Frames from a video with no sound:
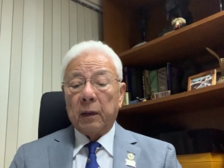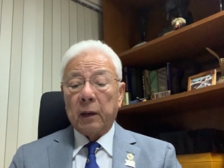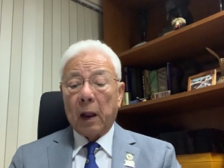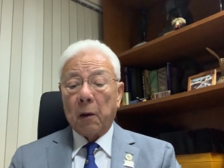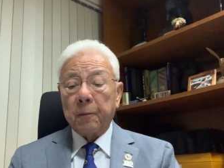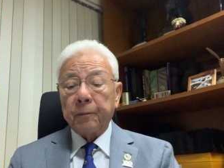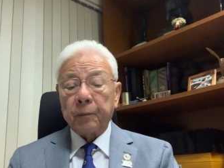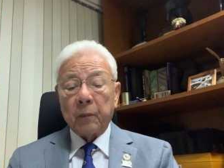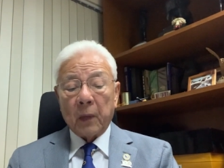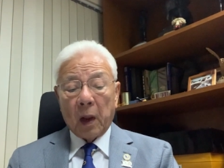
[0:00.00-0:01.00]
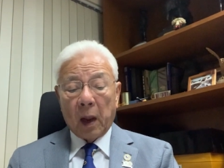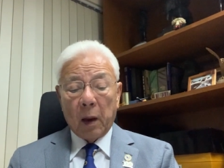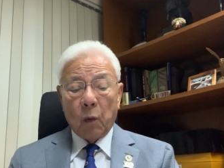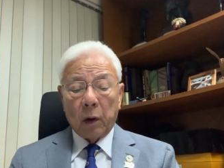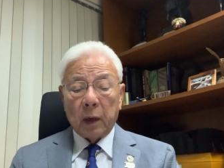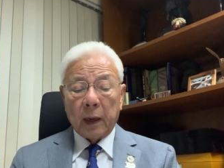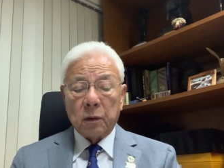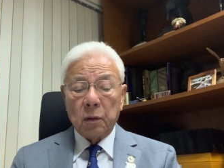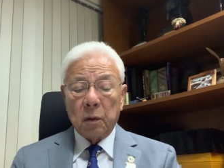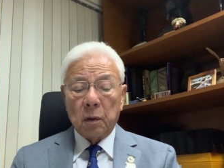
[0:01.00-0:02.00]
Now, I would
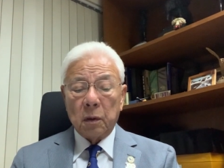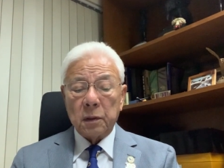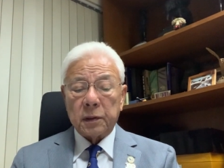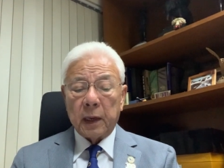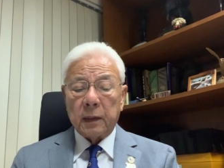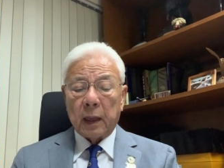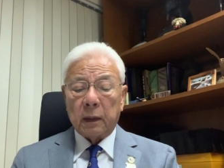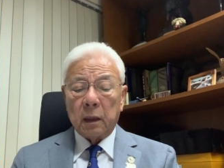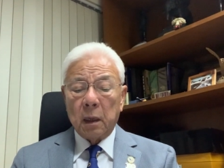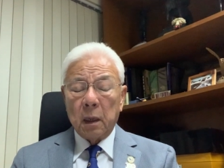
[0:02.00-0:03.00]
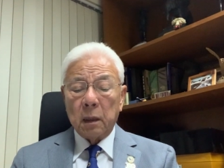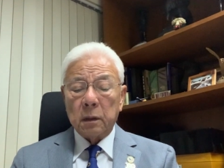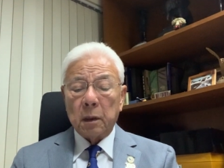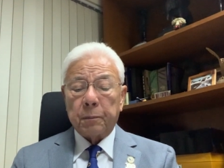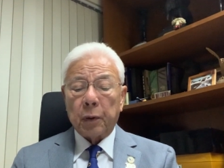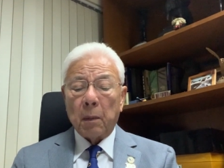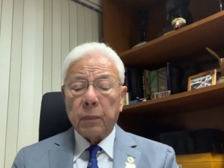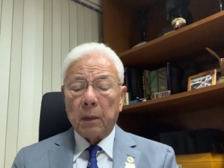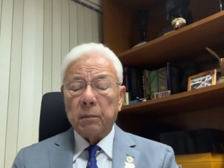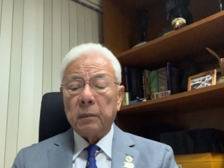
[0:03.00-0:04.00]
like to say that the
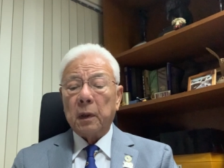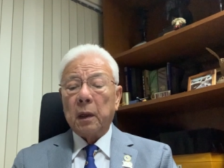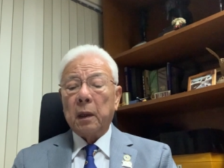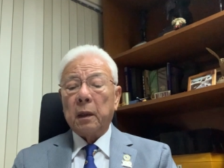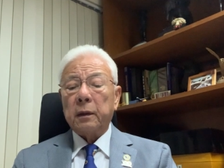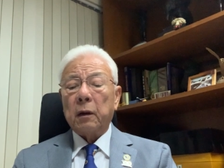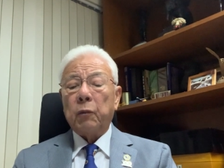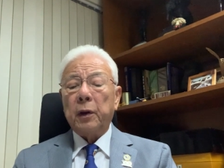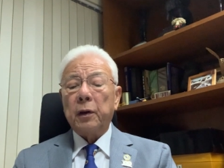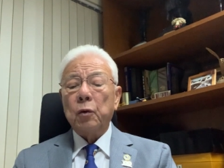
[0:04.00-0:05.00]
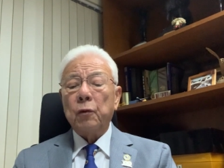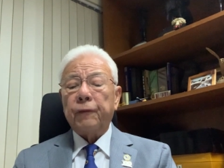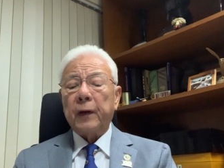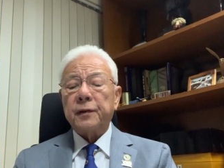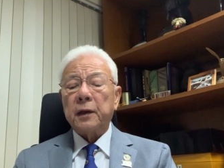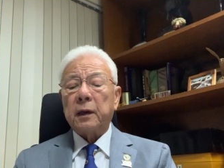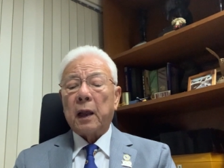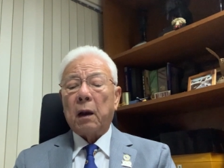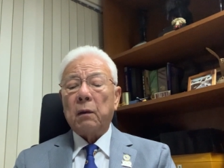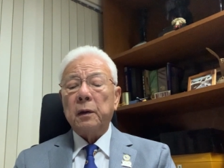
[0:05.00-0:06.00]
problem that we do facing
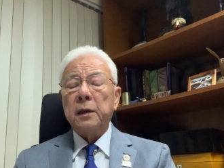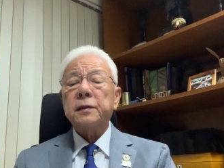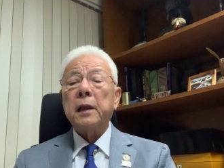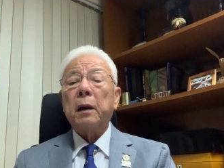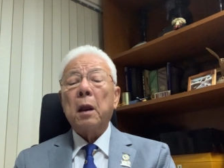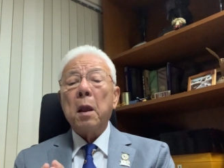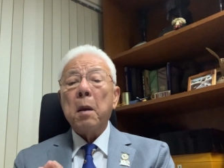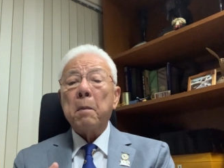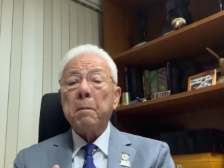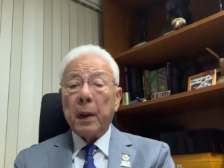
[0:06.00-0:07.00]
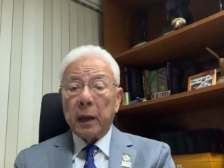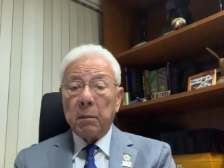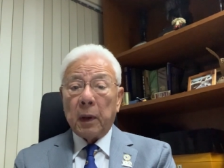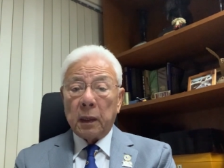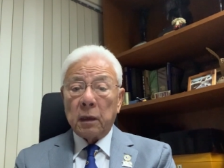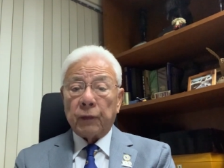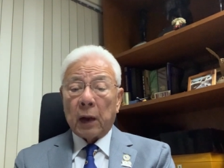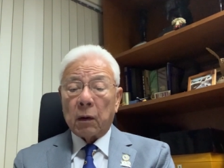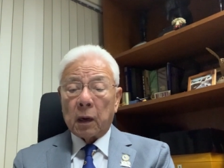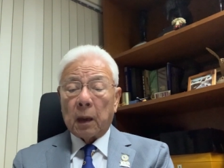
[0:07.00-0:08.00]
now is that many, many of
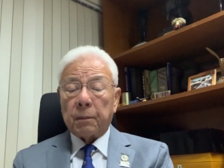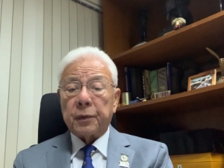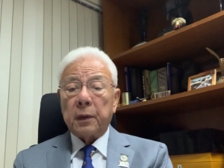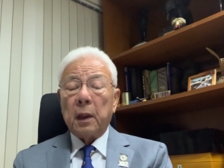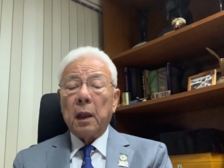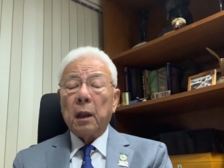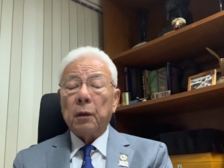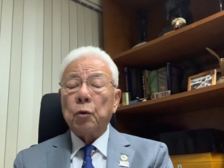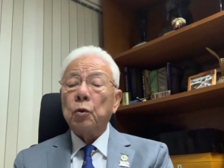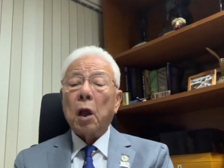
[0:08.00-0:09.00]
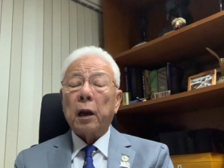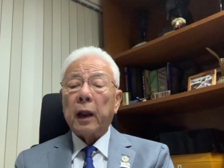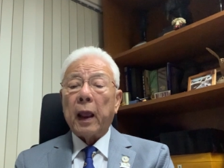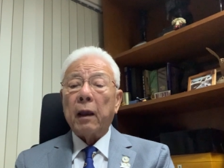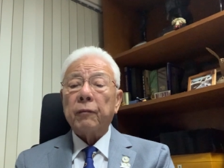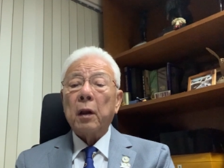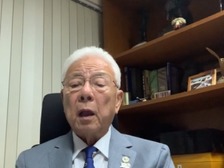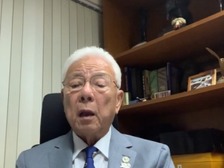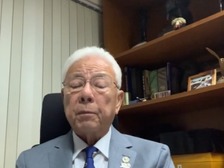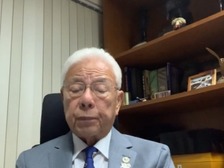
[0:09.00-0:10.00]
our clubs do not have
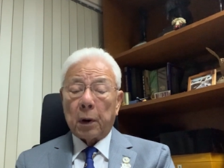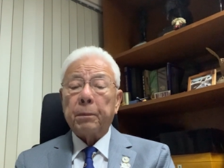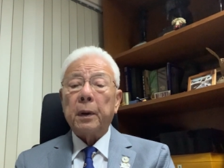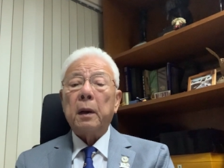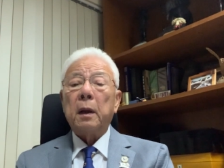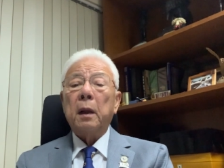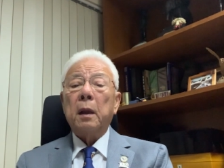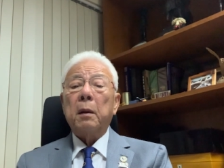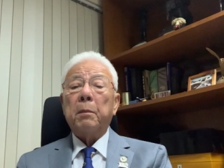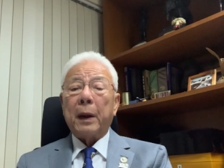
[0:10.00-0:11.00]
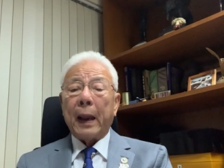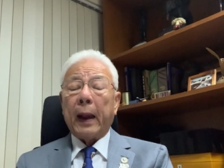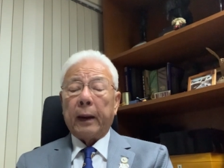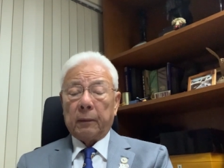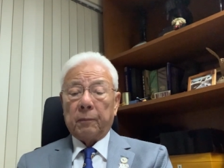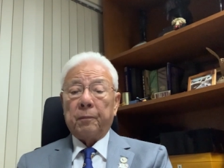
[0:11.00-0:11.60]
a proper plan,